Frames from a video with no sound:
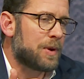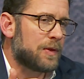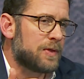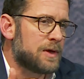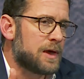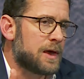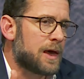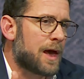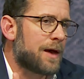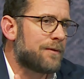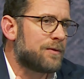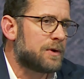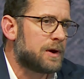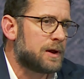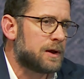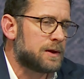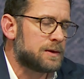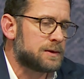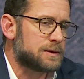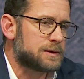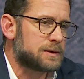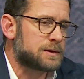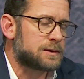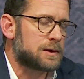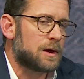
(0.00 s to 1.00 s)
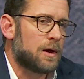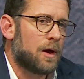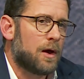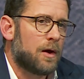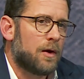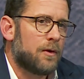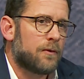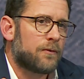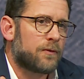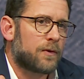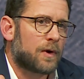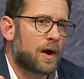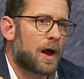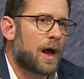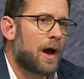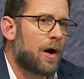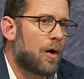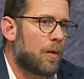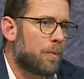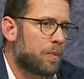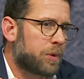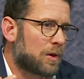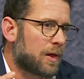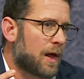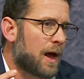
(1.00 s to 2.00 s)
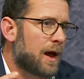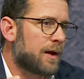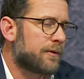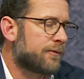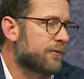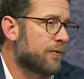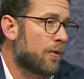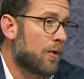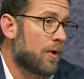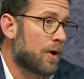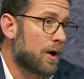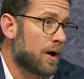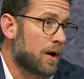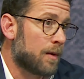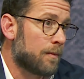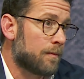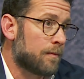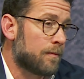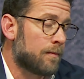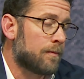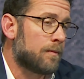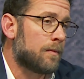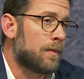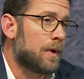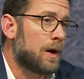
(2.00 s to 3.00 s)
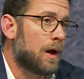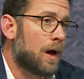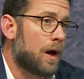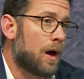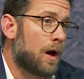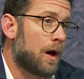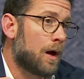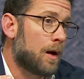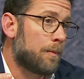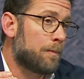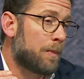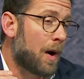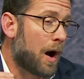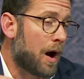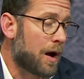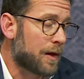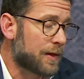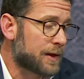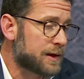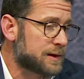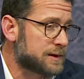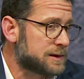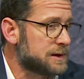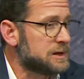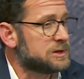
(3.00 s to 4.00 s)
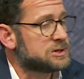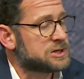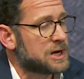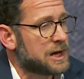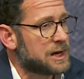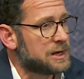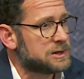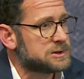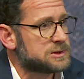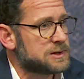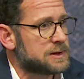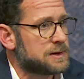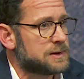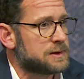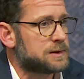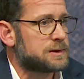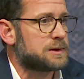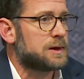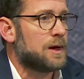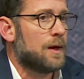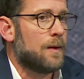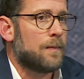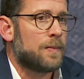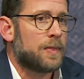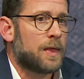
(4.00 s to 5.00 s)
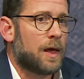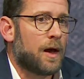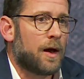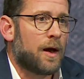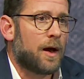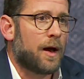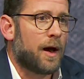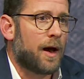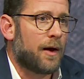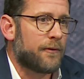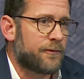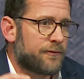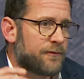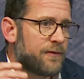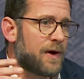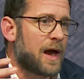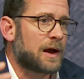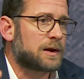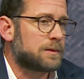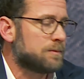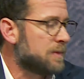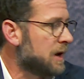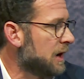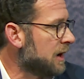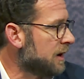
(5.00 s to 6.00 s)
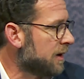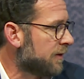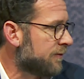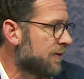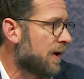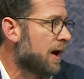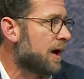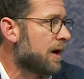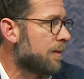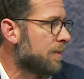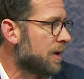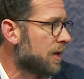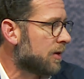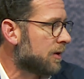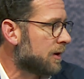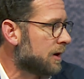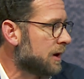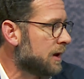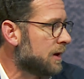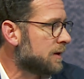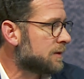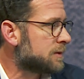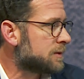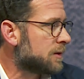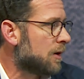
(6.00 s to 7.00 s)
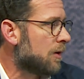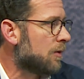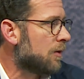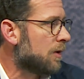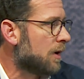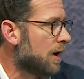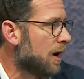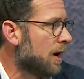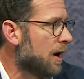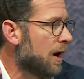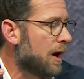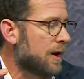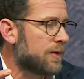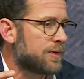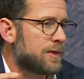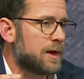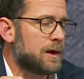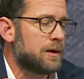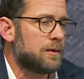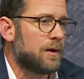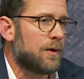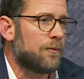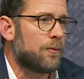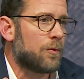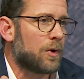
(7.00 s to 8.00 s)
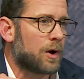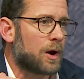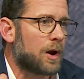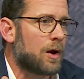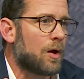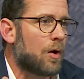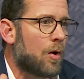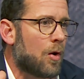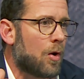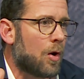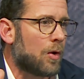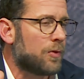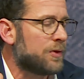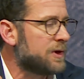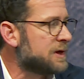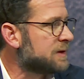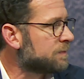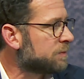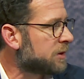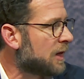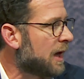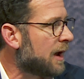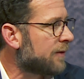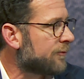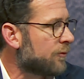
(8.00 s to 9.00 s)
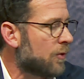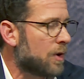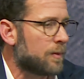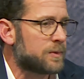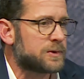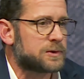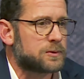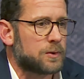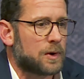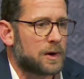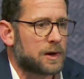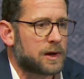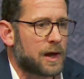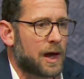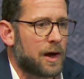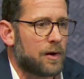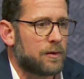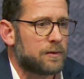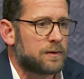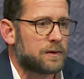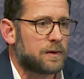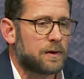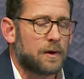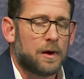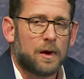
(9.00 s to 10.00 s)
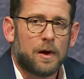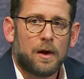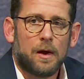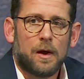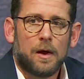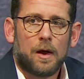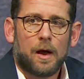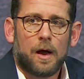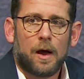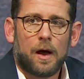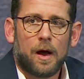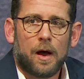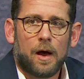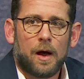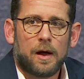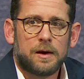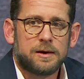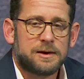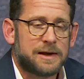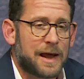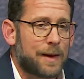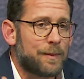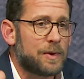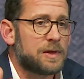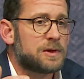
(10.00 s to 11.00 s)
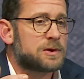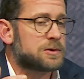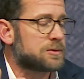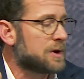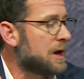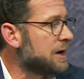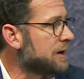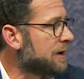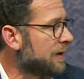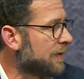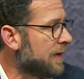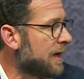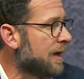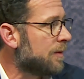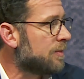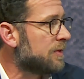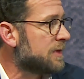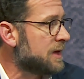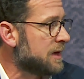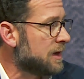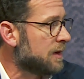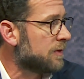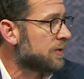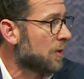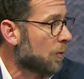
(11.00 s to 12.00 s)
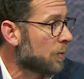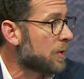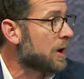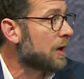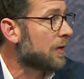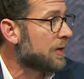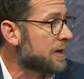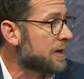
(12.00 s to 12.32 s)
in the evidence for how platform policy changes affect media viability. So I think if we're going to hold these platforms to account, demonstrate to them the real